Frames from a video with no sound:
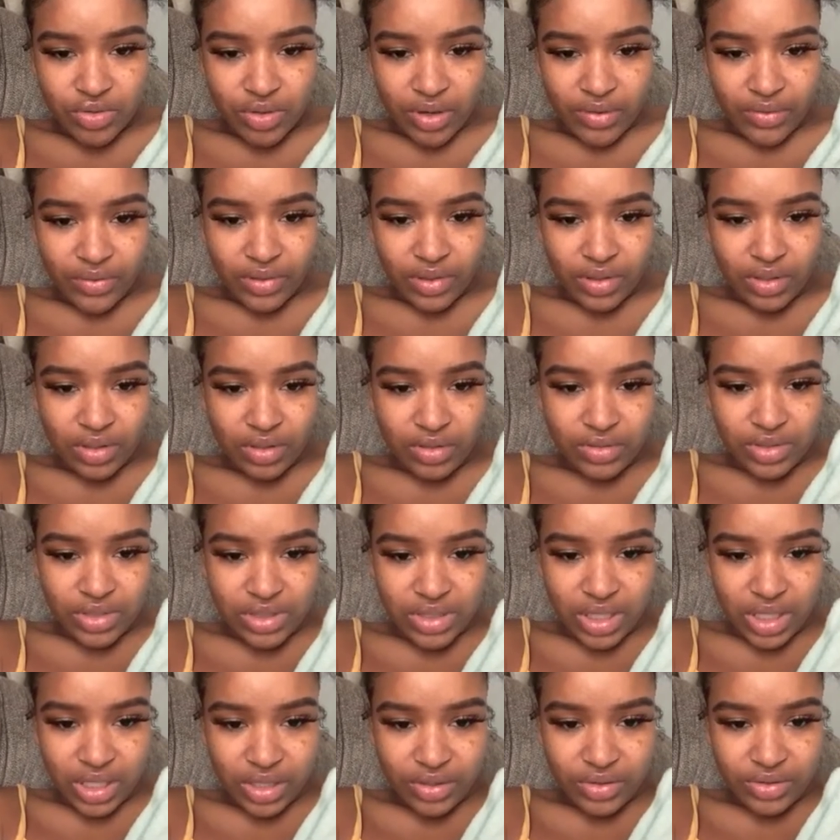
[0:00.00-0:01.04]
African clothes
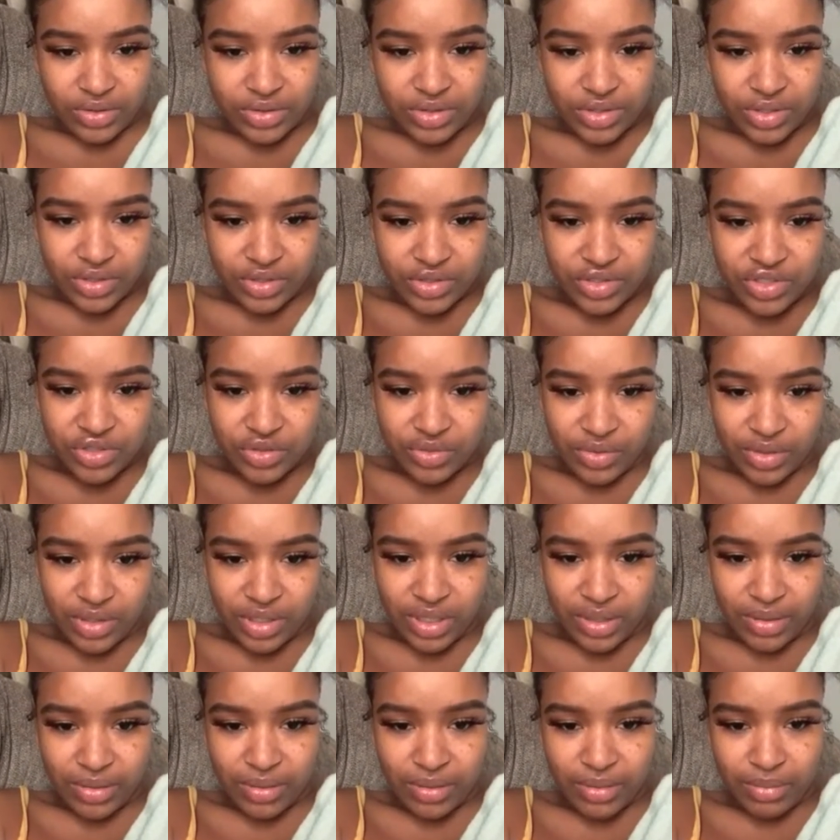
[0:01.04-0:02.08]
designers are
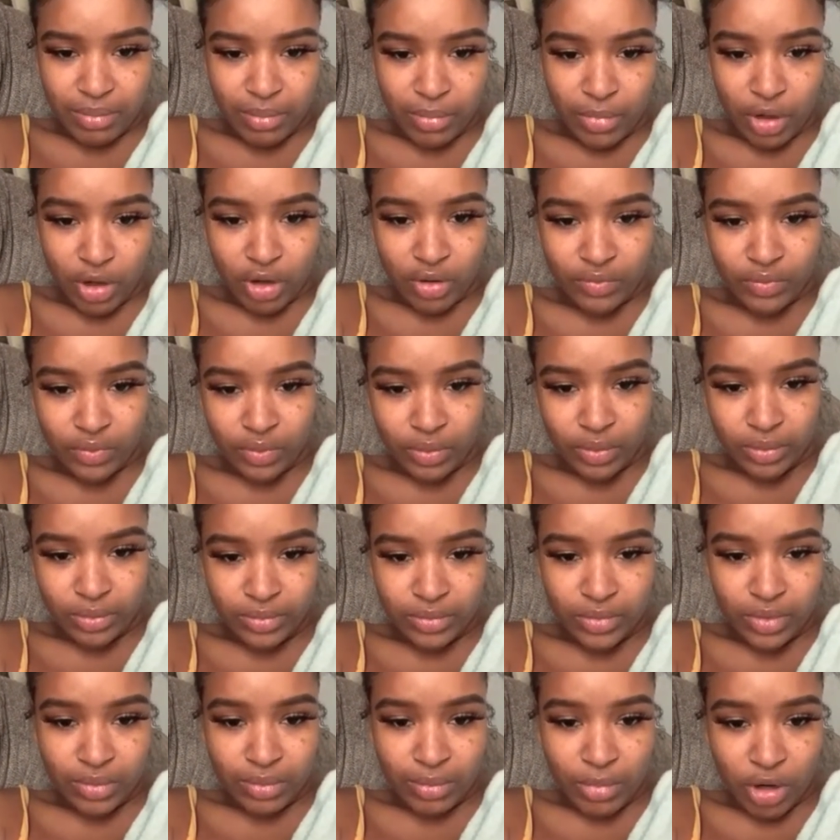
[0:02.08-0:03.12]
suing
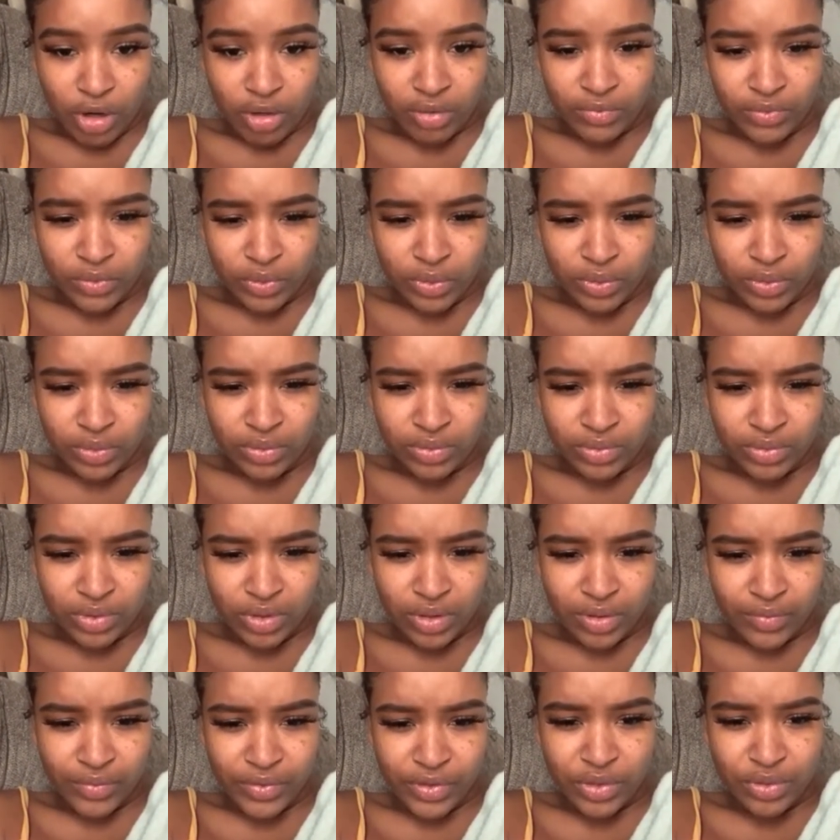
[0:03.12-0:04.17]
Marvel
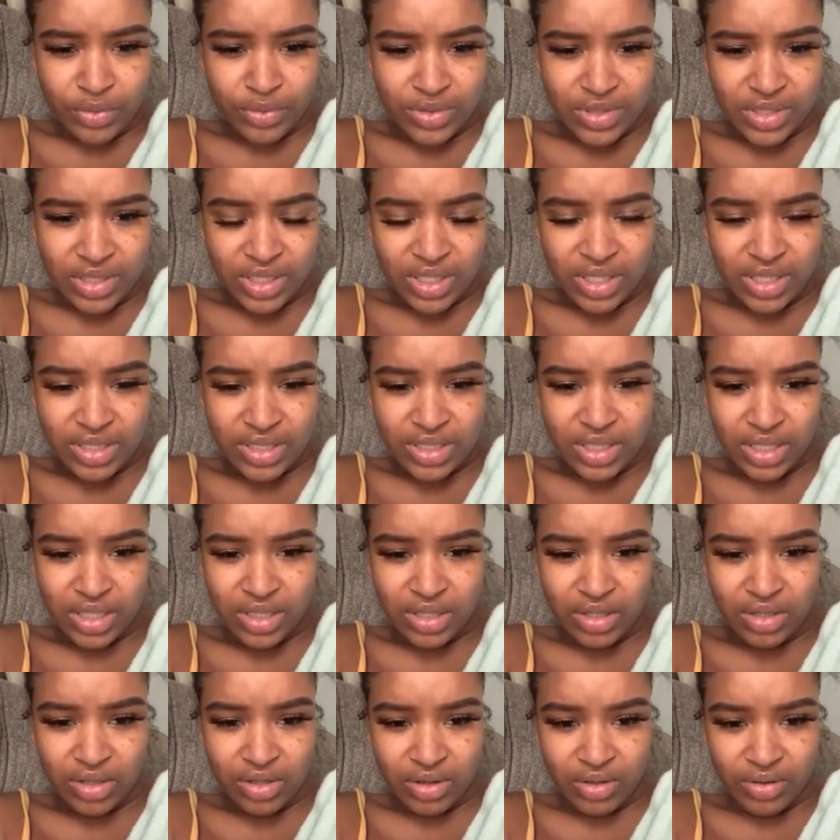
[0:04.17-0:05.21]
over using kente
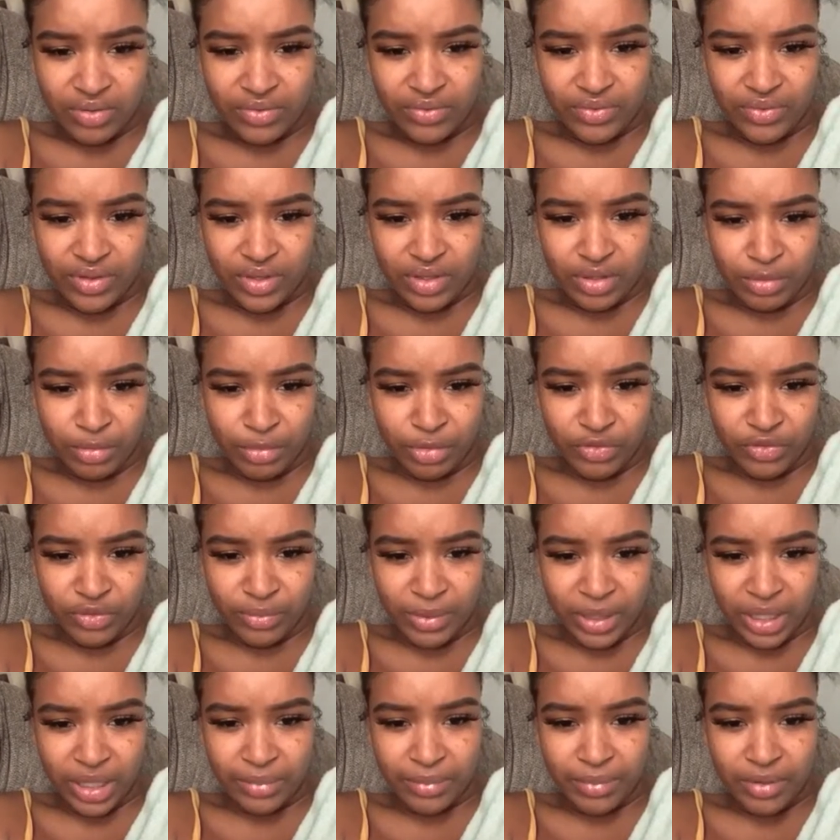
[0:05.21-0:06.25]
cloth in the movie
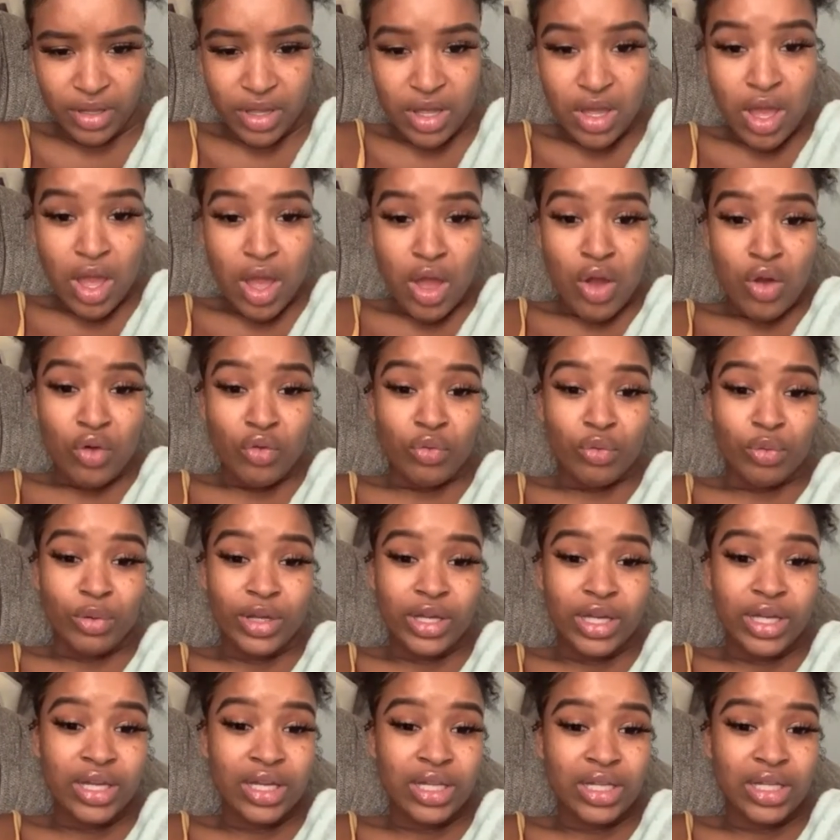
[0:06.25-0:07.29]
Black.
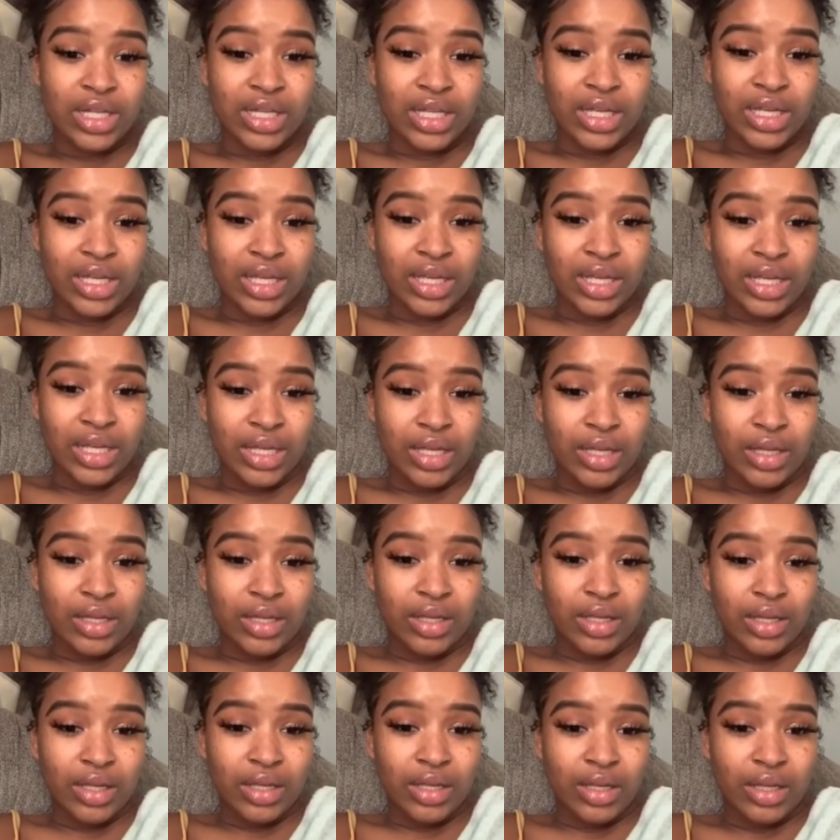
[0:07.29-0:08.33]

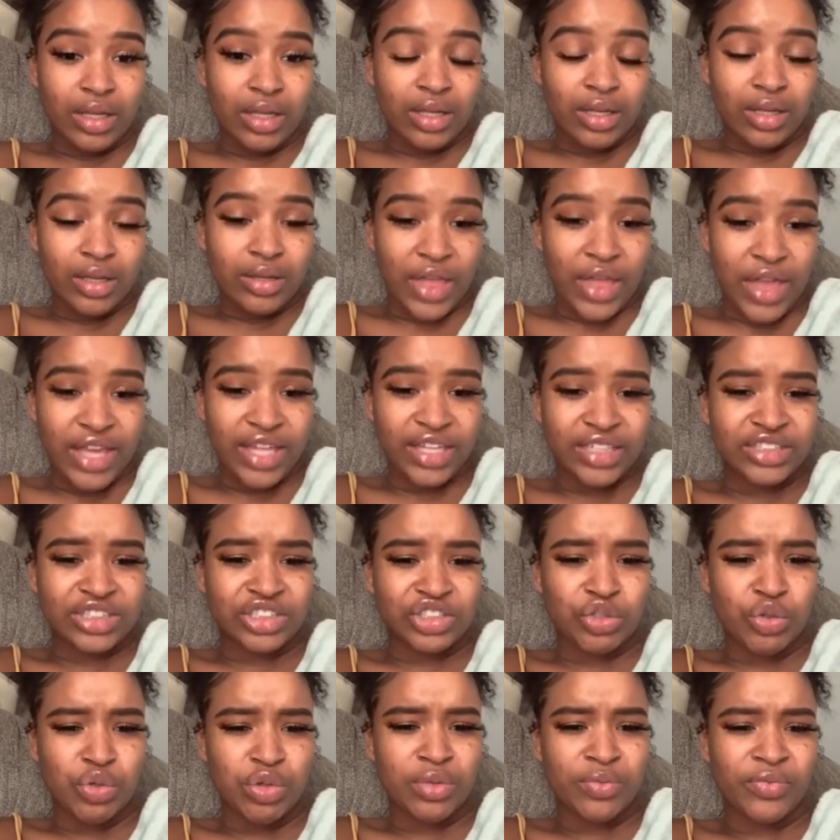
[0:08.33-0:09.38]
Really? They can
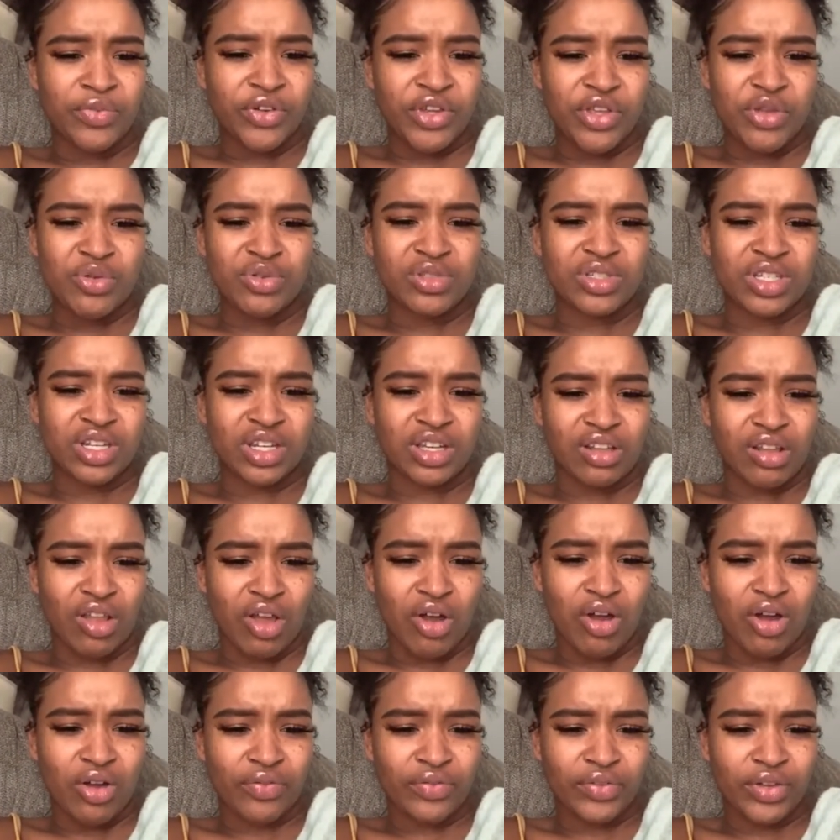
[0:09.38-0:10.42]
sue them for using a
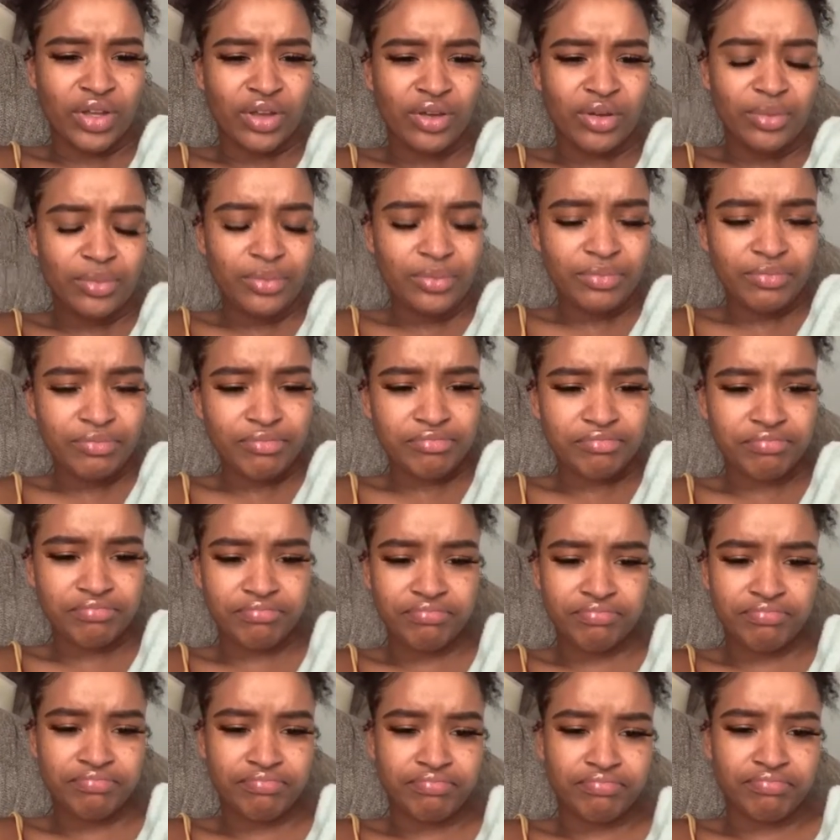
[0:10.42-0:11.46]
cloth, though?
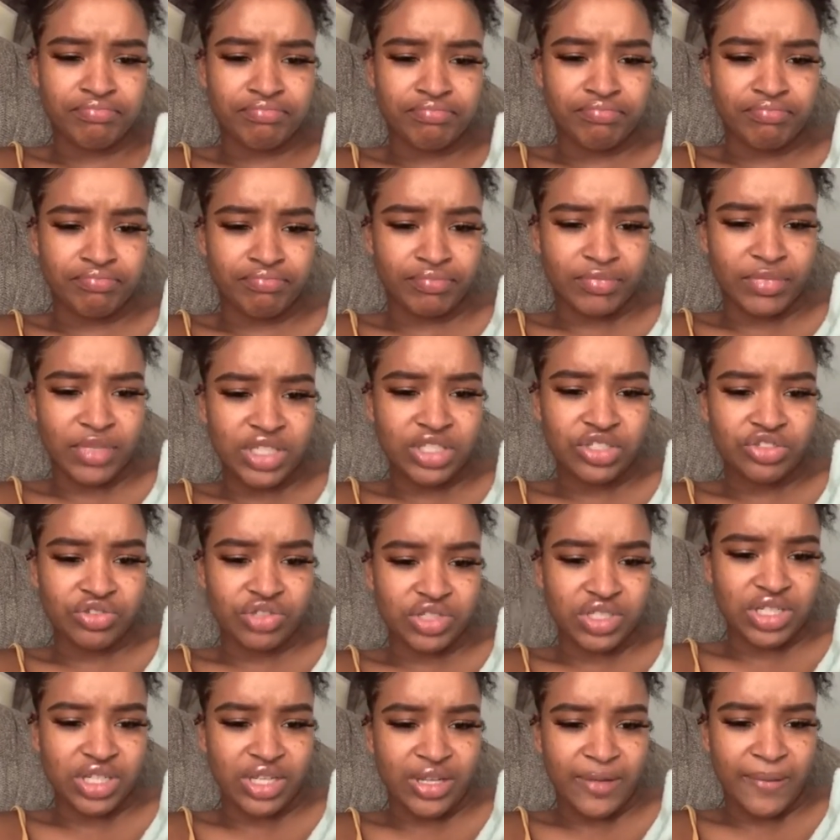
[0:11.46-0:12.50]

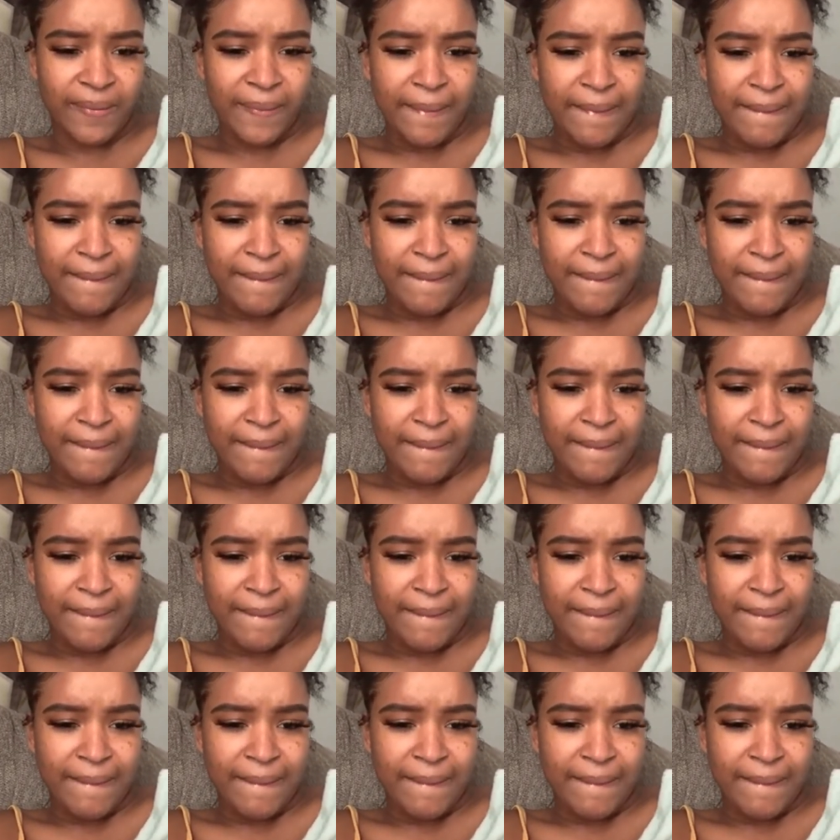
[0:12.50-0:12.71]
Interesting.